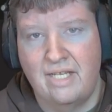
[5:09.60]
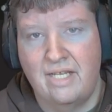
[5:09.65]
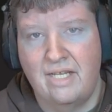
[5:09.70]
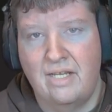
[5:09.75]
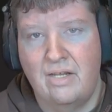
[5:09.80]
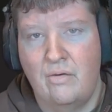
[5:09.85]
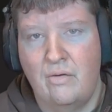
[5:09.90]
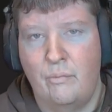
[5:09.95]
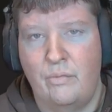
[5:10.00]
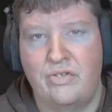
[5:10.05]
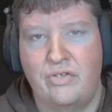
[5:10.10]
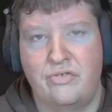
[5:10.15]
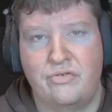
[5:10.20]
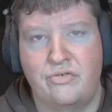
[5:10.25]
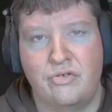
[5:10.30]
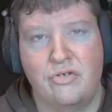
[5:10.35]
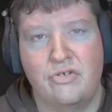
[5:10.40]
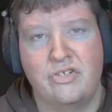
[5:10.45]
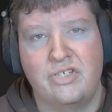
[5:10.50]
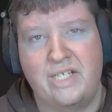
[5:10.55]
when
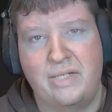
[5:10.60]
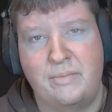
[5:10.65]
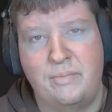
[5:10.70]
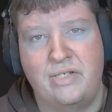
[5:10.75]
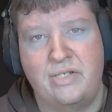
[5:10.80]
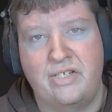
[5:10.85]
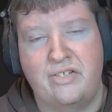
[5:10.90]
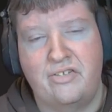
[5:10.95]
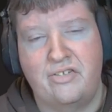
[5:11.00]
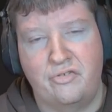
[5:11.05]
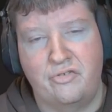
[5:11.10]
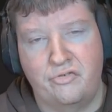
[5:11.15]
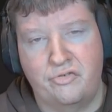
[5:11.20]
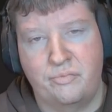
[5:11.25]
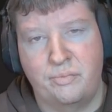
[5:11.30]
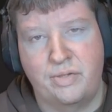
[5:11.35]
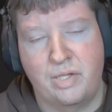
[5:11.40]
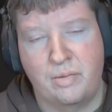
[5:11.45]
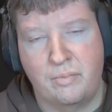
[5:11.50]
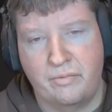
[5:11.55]
stronger DPS skills
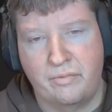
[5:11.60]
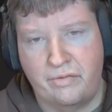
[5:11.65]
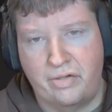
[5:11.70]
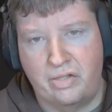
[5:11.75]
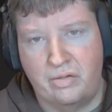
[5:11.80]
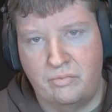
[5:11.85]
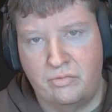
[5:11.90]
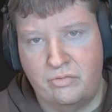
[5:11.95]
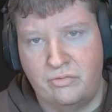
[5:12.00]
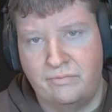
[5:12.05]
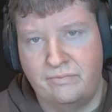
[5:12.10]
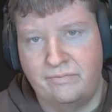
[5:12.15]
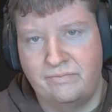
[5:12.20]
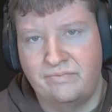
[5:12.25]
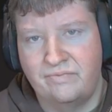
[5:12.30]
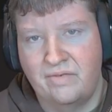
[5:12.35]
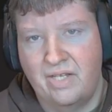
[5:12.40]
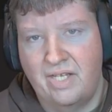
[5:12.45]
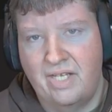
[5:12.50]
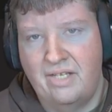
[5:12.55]
become available.
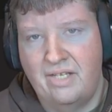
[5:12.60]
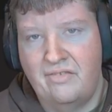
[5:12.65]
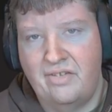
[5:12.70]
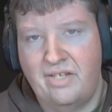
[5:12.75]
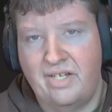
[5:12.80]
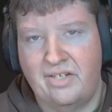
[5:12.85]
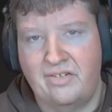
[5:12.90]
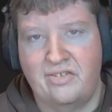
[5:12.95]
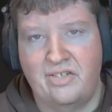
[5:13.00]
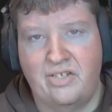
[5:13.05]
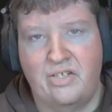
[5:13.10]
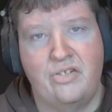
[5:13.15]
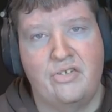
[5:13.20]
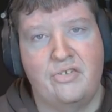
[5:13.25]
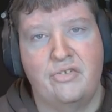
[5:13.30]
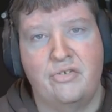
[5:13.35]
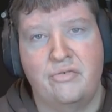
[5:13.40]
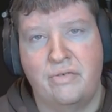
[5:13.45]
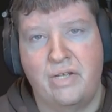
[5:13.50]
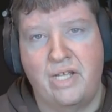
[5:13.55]
They excel at
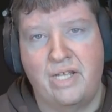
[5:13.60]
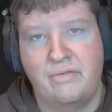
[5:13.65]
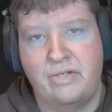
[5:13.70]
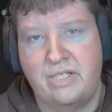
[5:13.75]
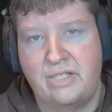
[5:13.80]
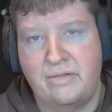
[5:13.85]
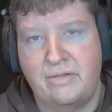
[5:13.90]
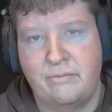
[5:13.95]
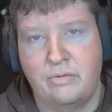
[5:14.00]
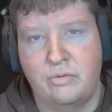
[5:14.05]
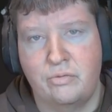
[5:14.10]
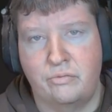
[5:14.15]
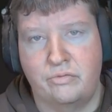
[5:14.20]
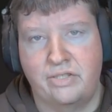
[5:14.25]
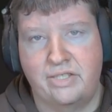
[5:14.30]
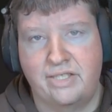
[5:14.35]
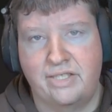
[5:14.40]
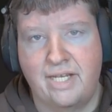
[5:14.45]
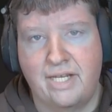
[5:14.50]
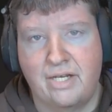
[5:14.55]
surviving difficult
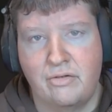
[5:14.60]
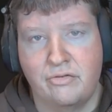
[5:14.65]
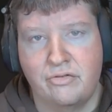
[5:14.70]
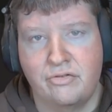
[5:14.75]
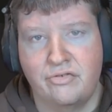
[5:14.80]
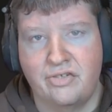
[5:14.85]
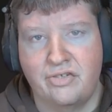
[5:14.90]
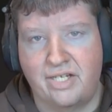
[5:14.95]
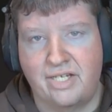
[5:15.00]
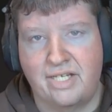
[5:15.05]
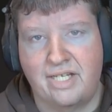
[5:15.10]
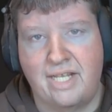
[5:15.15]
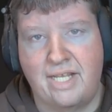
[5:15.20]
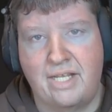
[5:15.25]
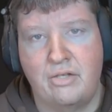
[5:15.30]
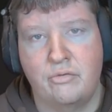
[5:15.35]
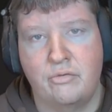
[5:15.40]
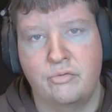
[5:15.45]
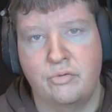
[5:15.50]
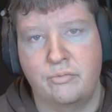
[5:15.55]
encounters and can
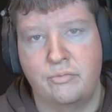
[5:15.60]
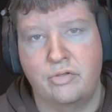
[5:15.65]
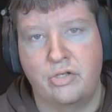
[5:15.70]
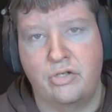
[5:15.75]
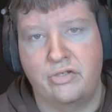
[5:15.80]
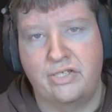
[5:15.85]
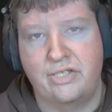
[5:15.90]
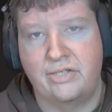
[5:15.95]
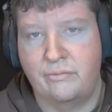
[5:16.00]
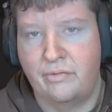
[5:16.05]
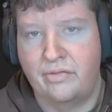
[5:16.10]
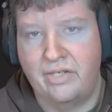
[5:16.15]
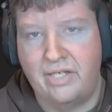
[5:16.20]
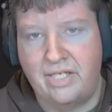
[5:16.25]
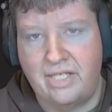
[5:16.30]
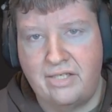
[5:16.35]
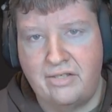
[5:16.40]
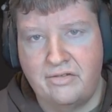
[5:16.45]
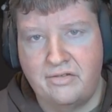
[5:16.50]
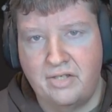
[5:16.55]
handle group content with
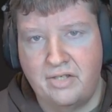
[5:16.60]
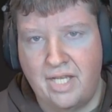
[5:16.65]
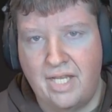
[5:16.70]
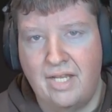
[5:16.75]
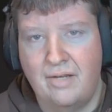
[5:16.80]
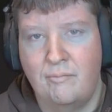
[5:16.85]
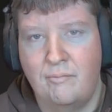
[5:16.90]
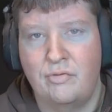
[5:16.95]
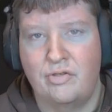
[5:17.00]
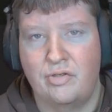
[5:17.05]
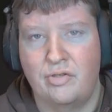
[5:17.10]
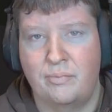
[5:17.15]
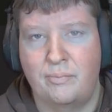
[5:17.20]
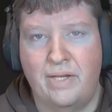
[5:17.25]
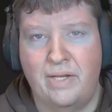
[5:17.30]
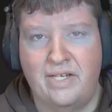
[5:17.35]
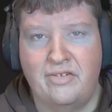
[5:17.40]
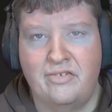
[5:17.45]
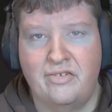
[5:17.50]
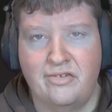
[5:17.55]
ease, but their
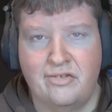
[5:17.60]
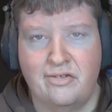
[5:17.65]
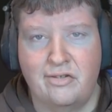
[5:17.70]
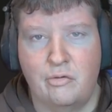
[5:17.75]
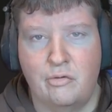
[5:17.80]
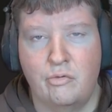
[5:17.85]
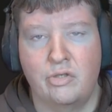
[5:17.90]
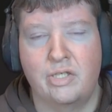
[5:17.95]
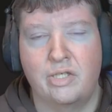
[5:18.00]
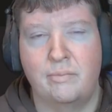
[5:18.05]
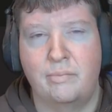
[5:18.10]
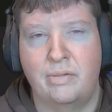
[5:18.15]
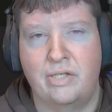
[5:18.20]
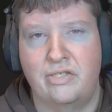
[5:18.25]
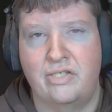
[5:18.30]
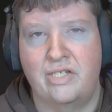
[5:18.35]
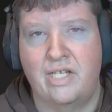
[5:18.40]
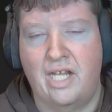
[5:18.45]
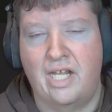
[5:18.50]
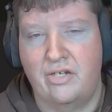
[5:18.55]
pace is slower compared
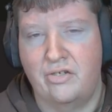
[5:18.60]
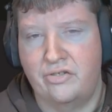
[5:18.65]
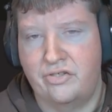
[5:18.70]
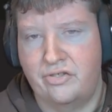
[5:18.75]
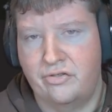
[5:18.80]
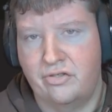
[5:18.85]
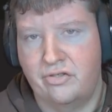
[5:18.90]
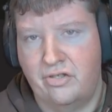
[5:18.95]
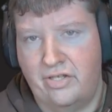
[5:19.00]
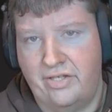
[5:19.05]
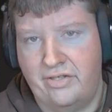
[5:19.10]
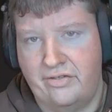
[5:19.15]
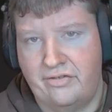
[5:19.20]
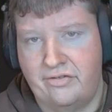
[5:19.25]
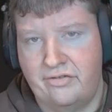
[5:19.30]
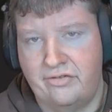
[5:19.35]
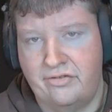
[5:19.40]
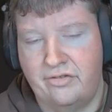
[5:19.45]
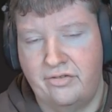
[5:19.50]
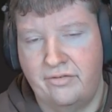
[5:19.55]
to higher tier classes.